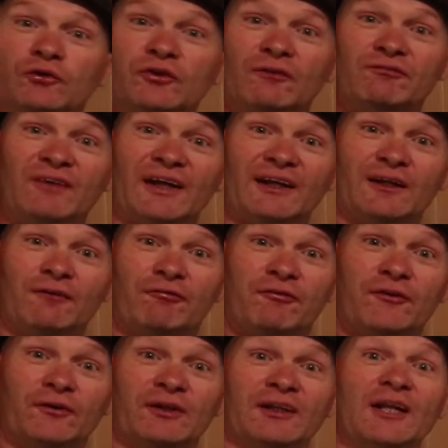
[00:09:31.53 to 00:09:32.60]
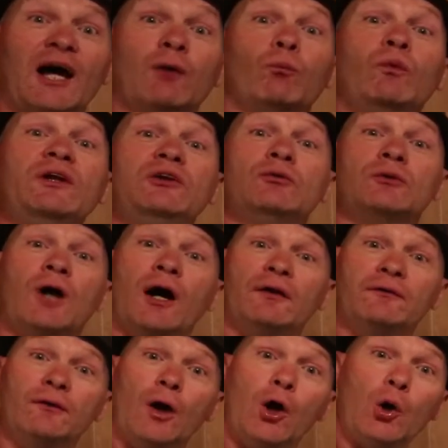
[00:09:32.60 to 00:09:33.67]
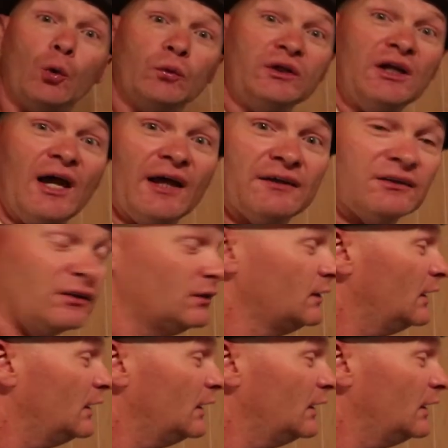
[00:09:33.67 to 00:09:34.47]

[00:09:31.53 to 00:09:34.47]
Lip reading: of negative 39, we do not know yet